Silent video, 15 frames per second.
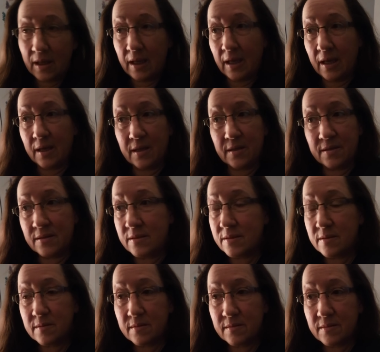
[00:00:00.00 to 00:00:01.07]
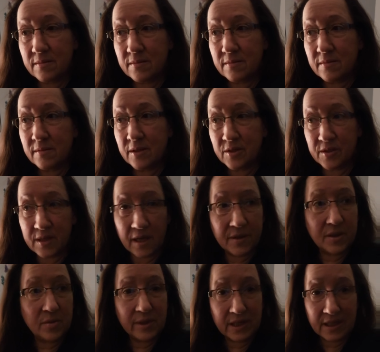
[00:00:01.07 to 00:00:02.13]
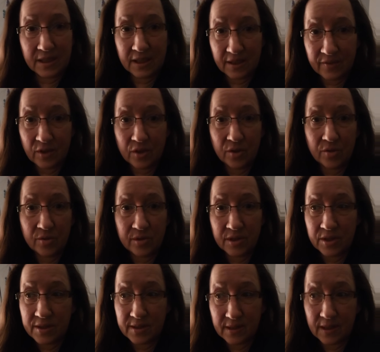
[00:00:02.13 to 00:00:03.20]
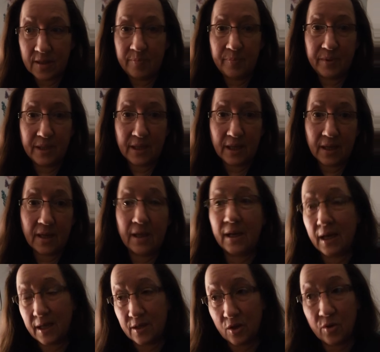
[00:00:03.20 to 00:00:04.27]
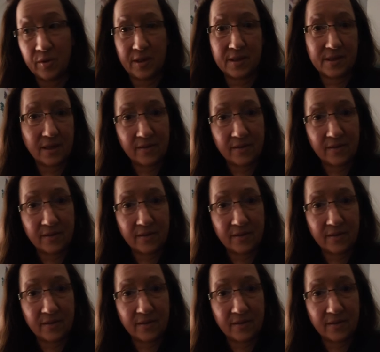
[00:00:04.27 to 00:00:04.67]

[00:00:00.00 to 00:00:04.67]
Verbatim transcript: And there's nothing we can give you to sleep because and I know this.